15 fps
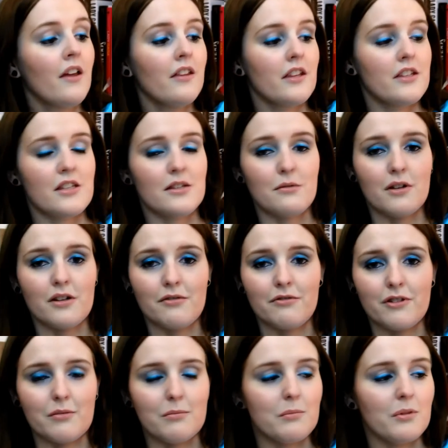This is one
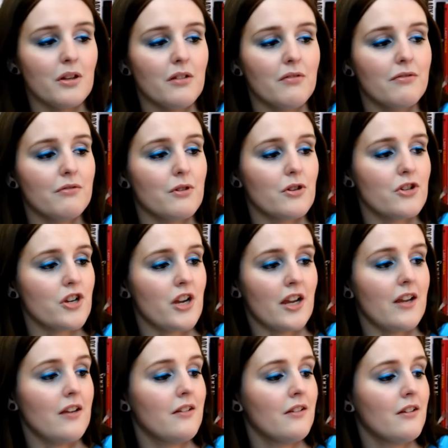from
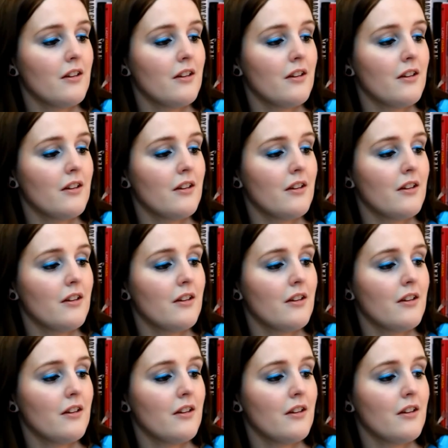Ivory.